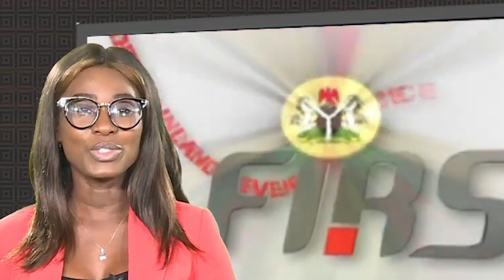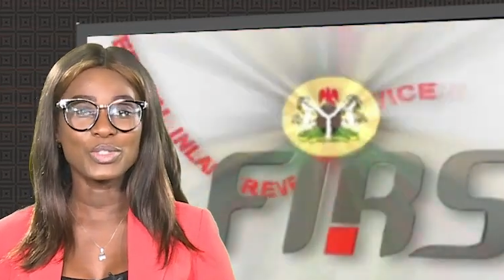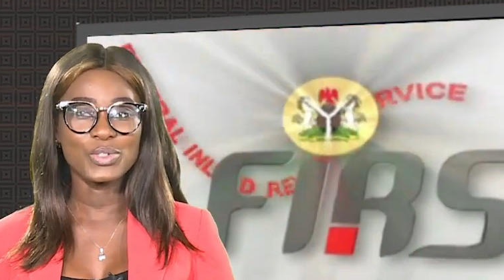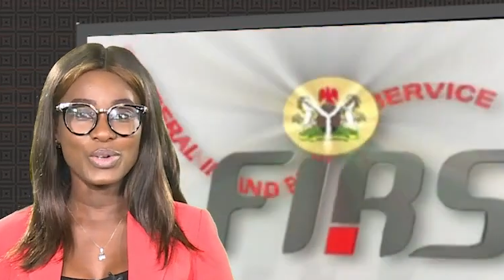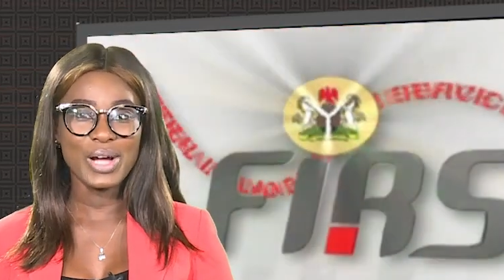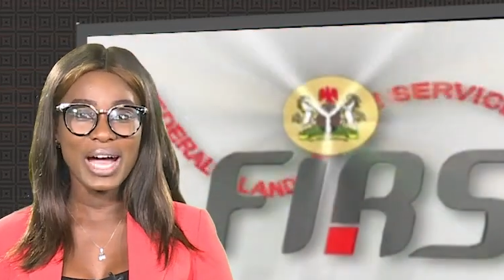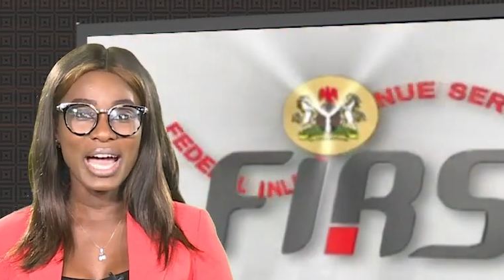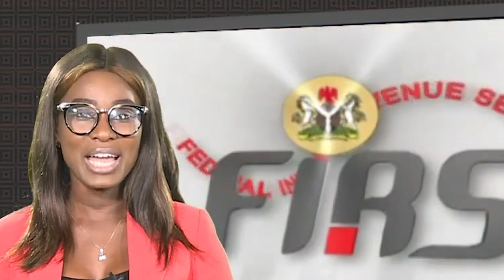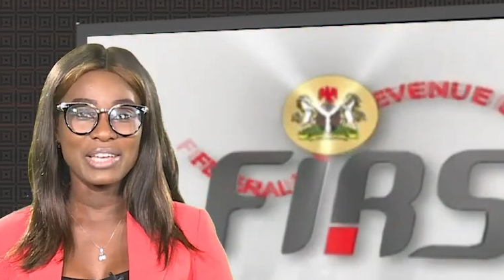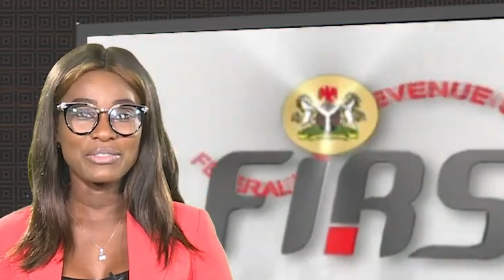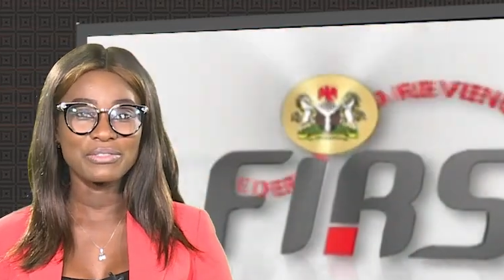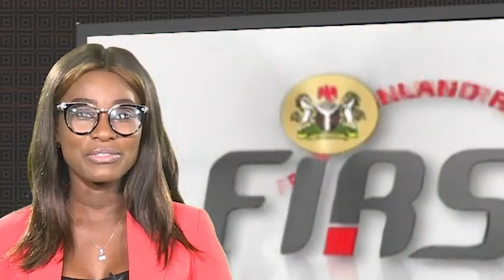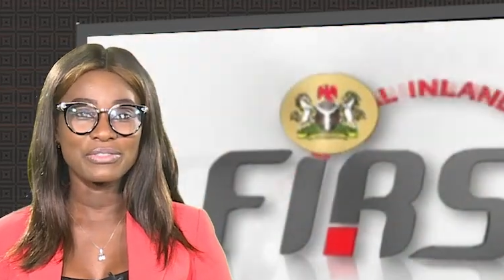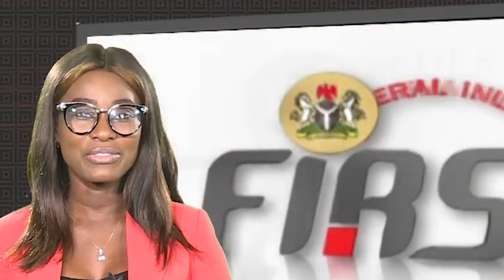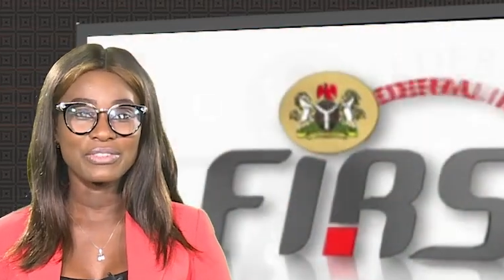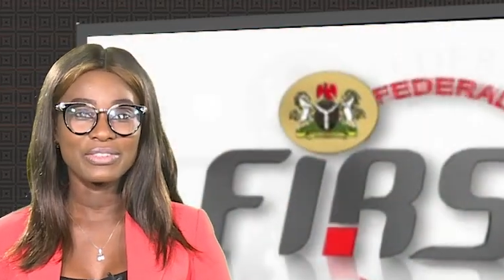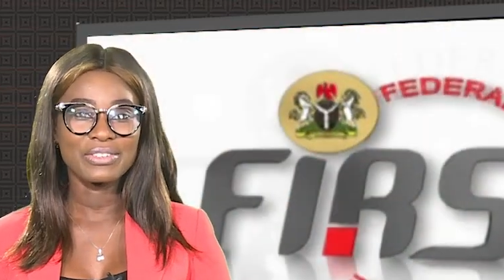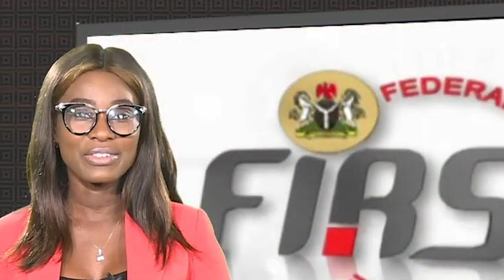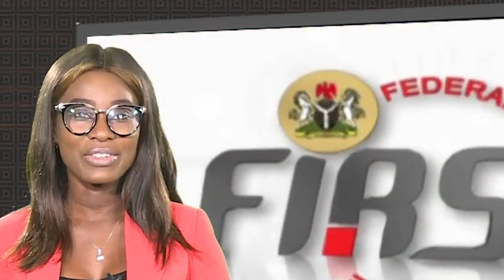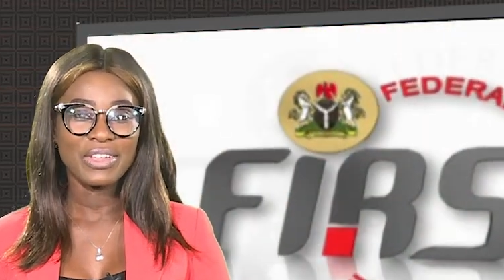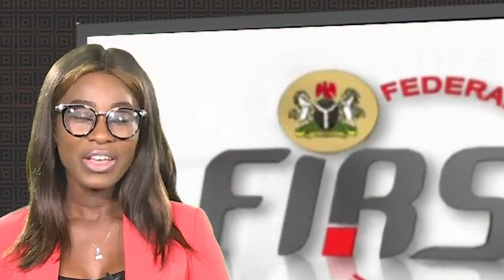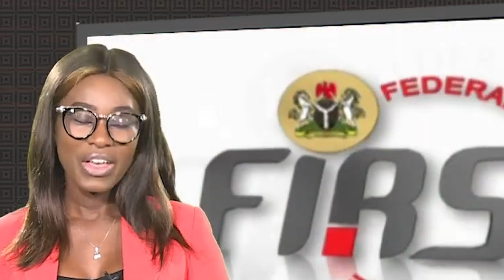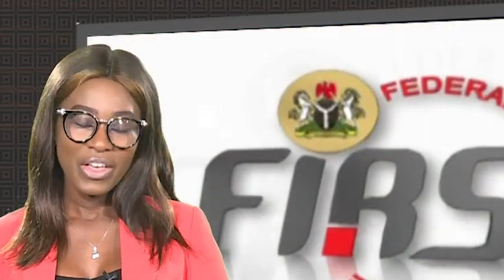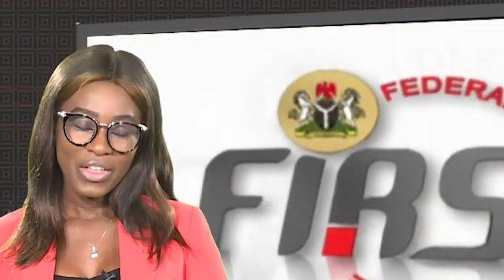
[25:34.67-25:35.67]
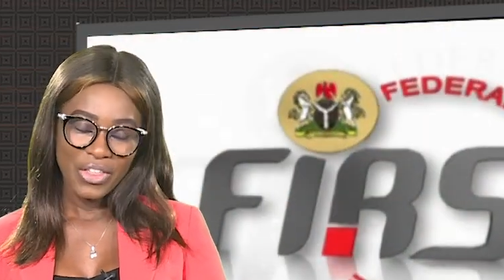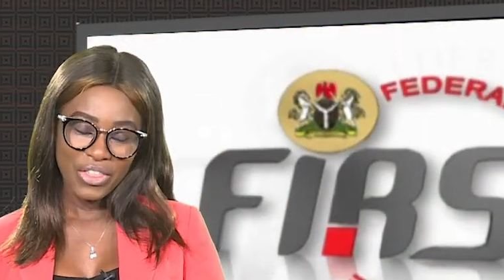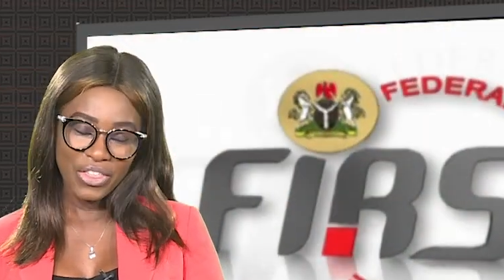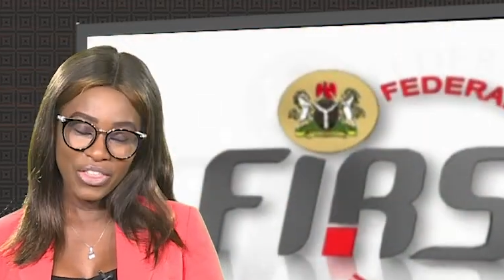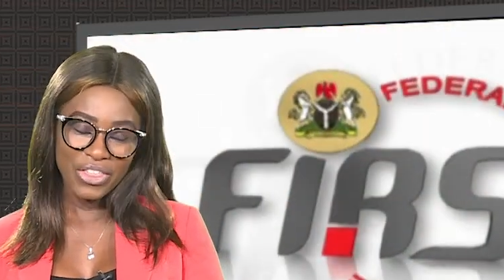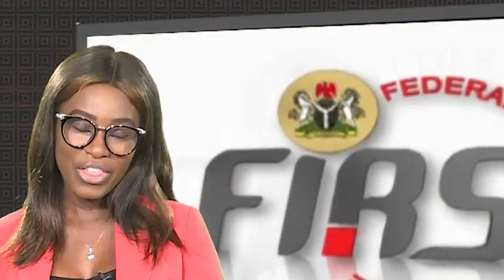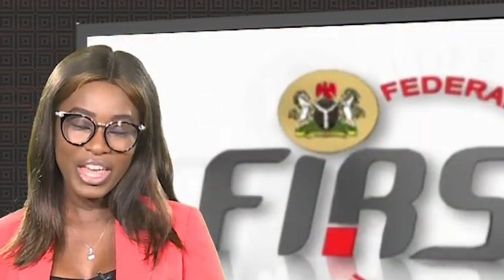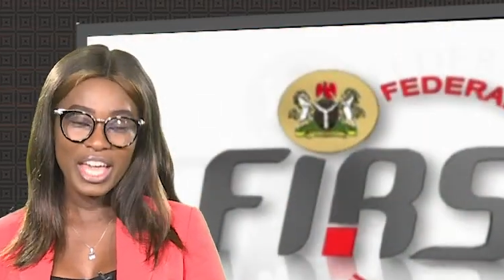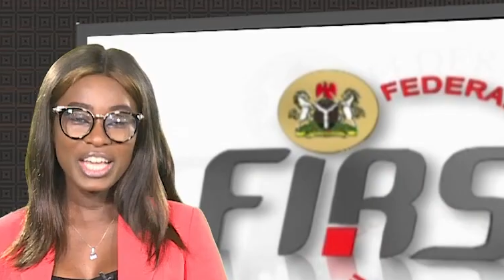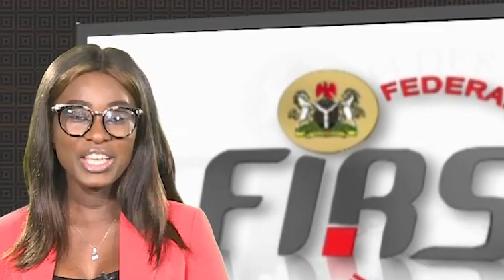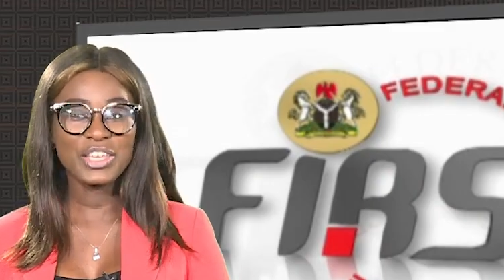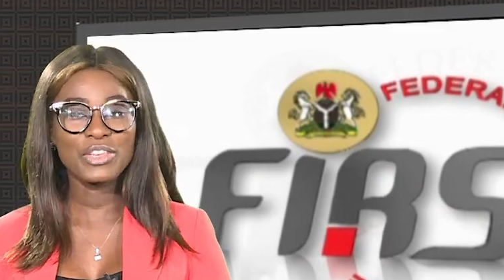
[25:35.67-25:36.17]
drive.
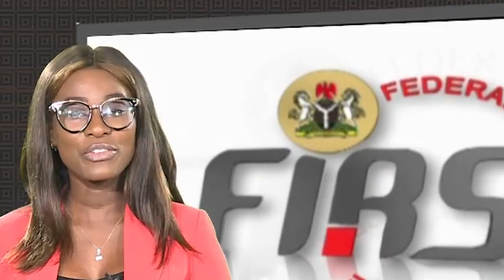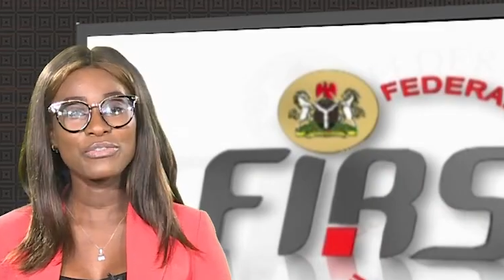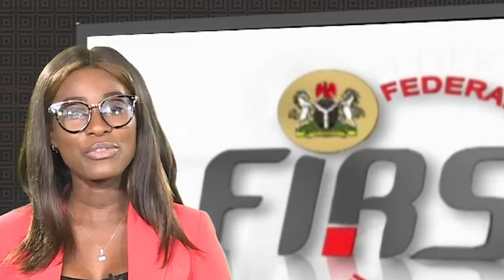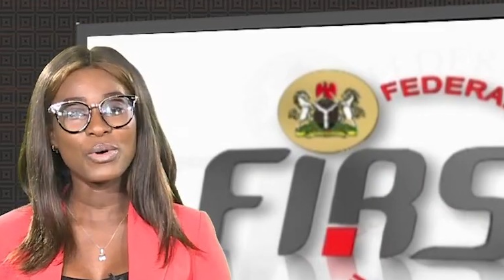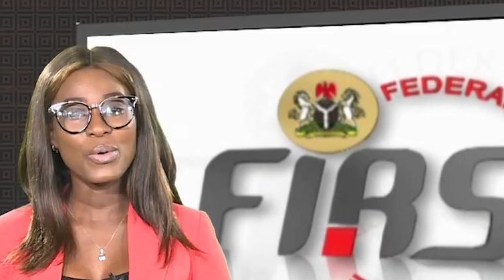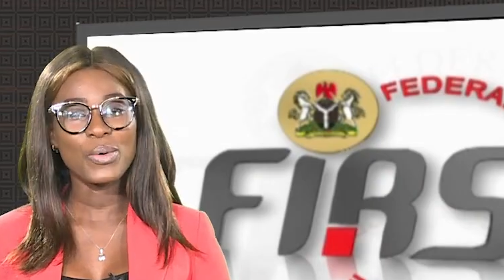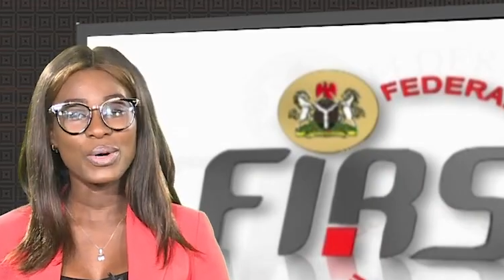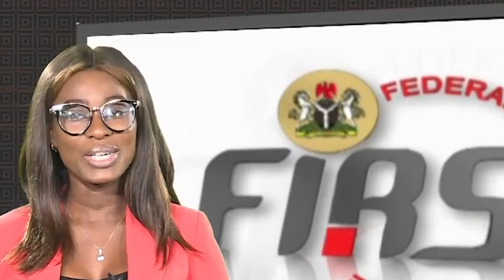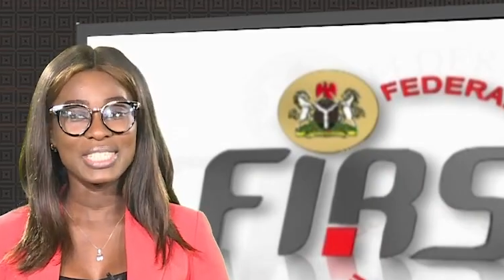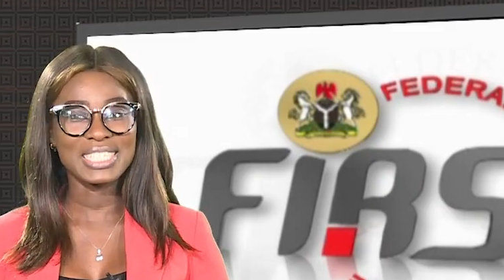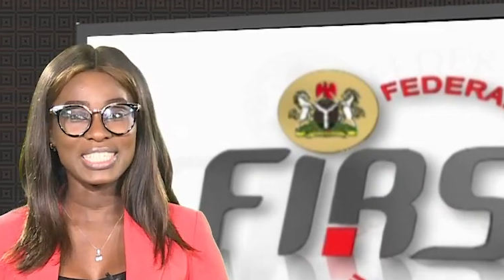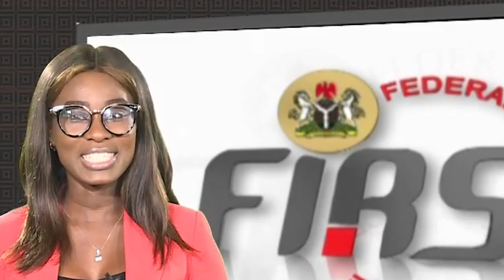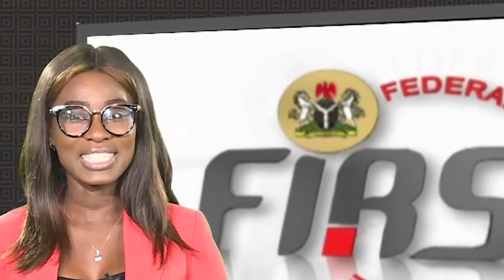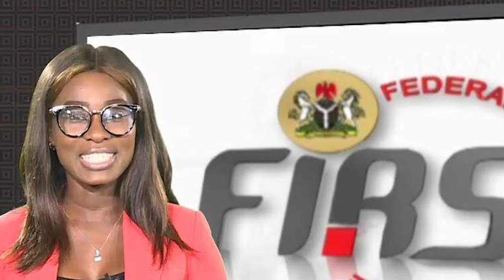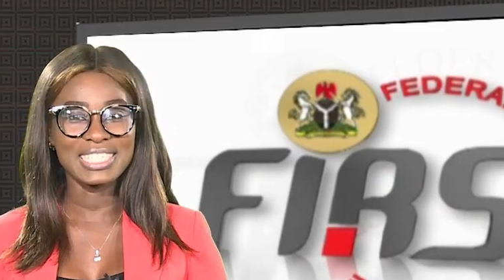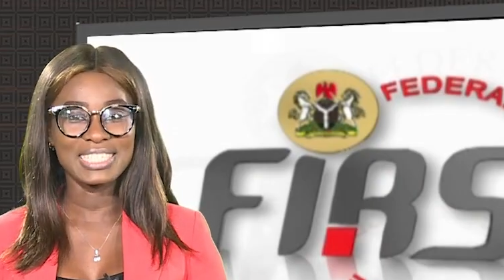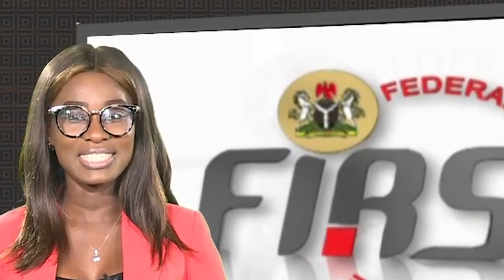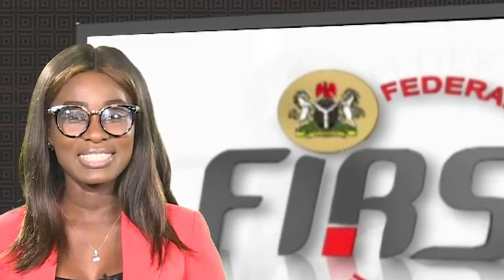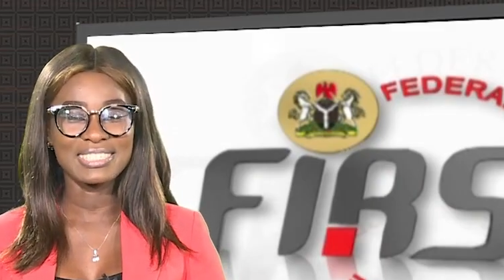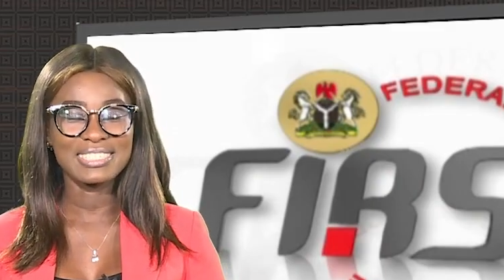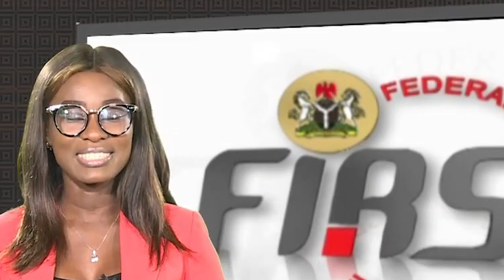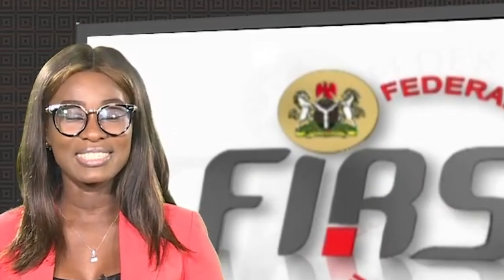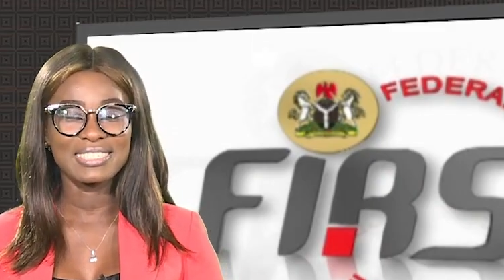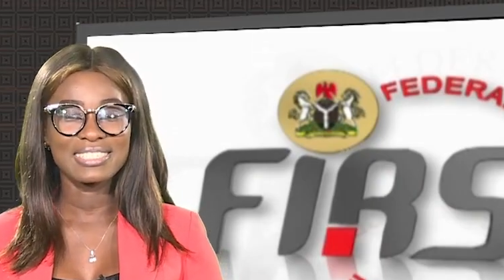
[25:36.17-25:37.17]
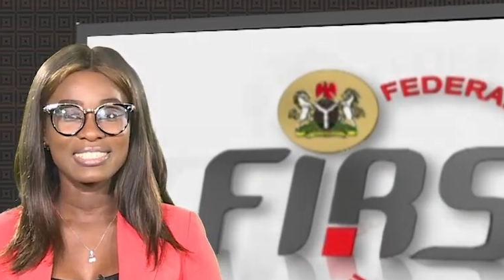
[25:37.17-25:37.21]
Thank you for watching.